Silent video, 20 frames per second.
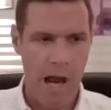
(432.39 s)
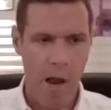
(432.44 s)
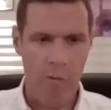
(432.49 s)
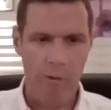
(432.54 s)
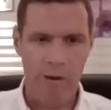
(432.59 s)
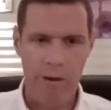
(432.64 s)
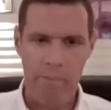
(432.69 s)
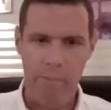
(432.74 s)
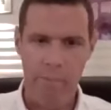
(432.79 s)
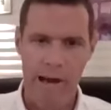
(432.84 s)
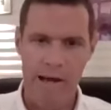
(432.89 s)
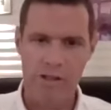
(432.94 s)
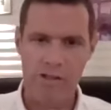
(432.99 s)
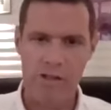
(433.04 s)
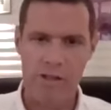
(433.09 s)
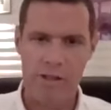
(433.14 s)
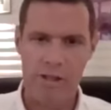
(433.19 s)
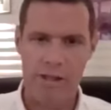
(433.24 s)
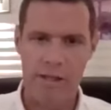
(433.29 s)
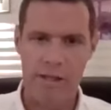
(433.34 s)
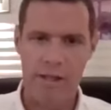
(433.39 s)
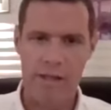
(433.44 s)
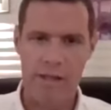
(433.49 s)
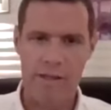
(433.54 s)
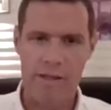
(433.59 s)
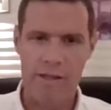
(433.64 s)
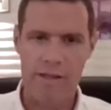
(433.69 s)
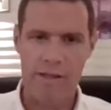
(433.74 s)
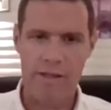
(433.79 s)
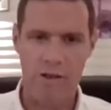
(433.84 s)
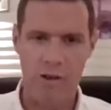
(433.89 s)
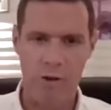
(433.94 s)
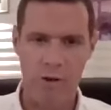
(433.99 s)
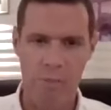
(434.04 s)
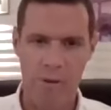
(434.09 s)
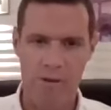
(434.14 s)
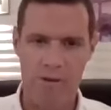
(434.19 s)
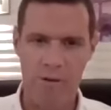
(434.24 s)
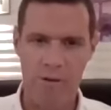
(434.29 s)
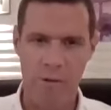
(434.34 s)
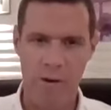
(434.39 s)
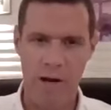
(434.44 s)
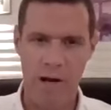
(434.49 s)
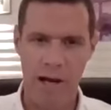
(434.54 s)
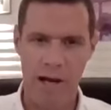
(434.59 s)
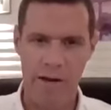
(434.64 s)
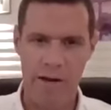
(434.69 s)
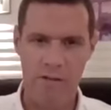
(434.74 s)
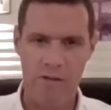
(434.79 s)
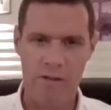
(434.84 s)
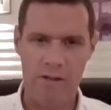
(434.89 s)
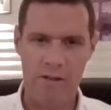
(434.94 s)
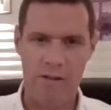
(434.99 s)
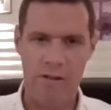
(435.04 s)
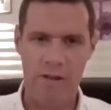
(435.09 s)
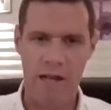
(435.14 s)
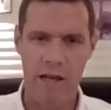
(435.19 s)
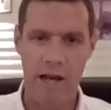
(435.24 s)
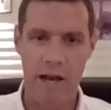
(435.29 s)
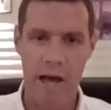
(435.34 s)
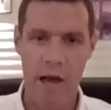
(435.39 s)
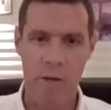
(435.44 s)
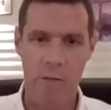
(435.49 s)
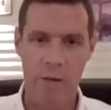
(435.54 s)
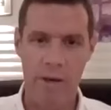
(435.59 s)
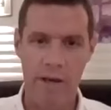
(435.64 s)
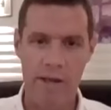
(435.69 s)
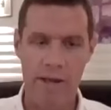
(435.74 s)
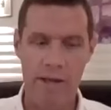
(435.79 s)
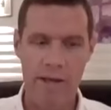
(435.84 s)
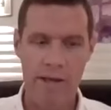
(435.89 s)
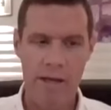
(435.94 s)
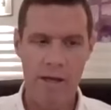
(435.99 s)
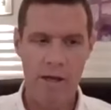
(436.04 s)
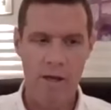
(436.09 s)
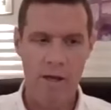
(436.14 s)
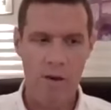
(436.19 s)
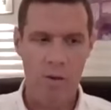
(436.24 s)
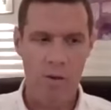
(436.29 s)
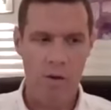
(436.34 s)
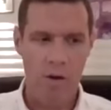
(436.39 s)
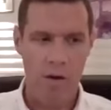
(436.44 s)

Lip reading: allowing magic to come into our lives, allowing